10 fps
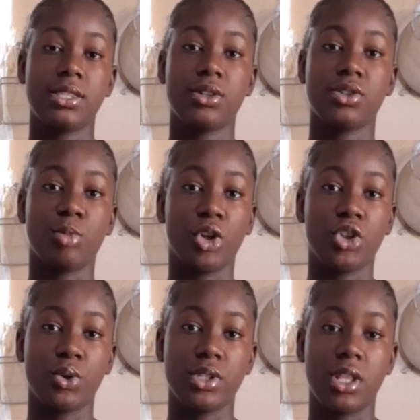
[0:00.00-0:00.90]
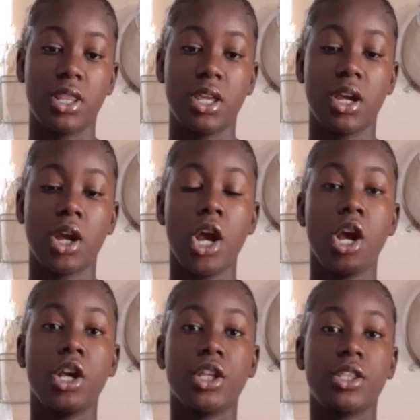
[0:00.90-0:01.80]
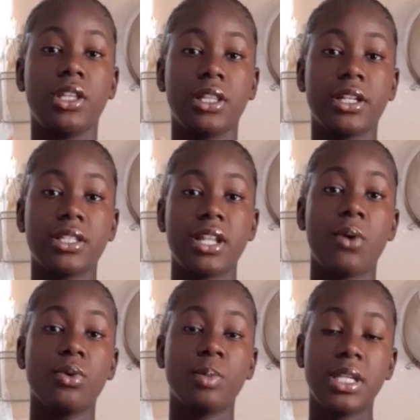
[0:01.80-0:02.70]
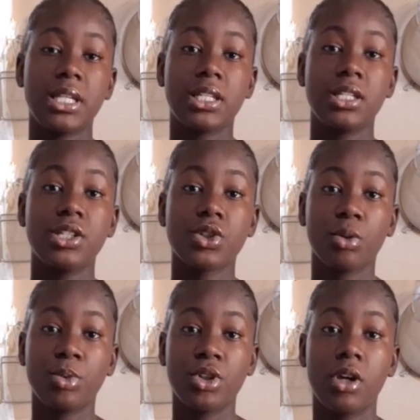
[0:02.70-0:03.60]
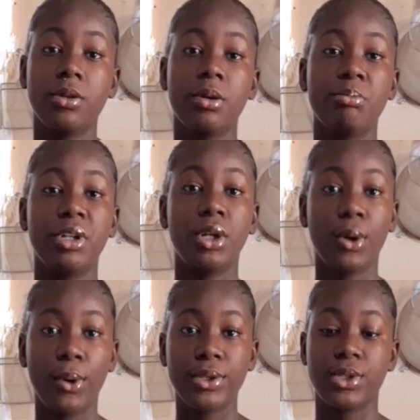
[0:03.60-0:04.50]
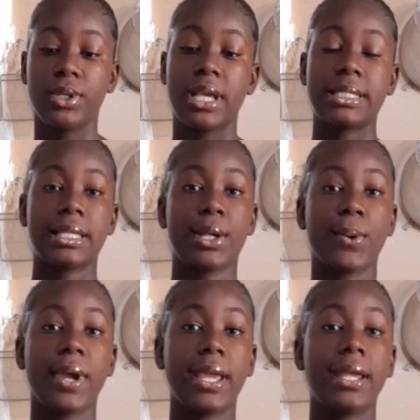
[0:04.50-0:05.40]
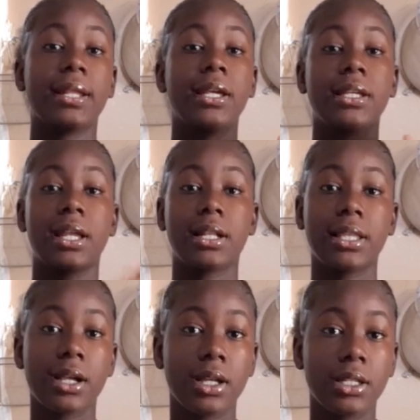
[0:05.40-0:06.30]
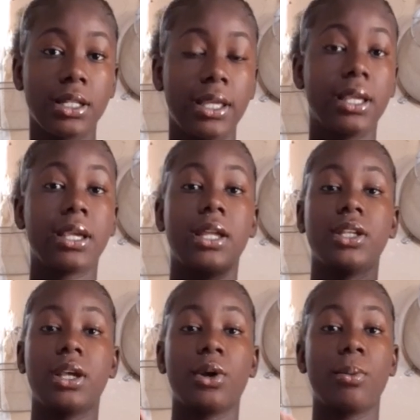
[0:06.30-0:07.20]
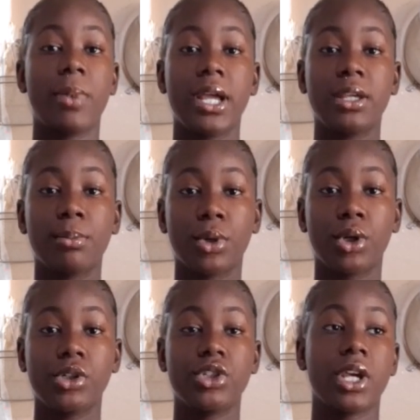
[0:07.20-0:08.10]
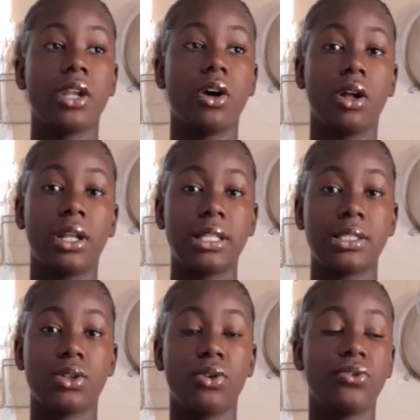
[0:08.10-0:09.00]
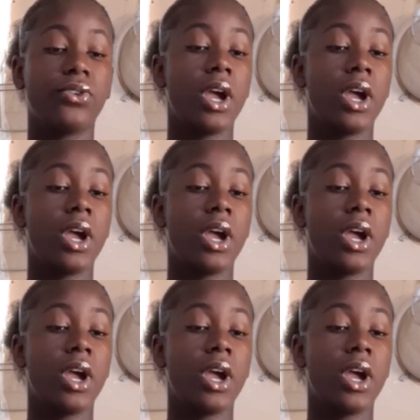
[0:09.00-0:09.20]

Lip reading: There's merch out on there. The link to that will be in the description below, so you guys can go ahead, can click on the link, and you can go buy your merch and all that stuff.